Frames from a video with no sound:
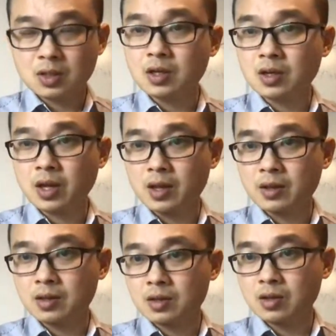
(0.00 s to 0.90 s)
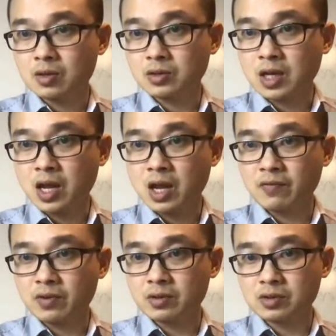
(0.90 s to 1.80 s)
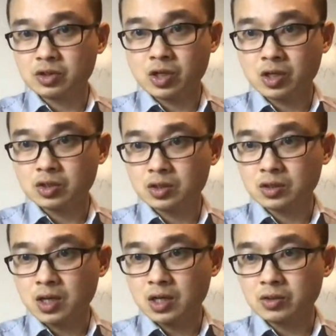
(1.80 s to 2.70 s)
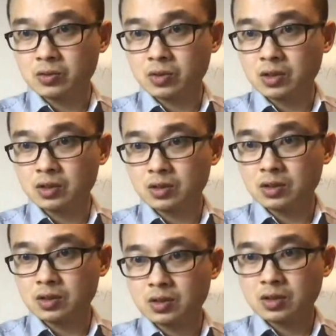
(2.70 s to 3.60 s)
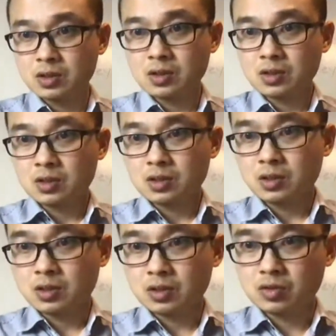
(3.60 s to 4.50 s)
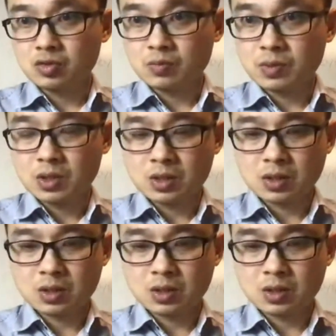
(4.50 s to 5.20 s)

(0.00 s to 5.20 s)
Okay, because I haven't changed the title yet. This should be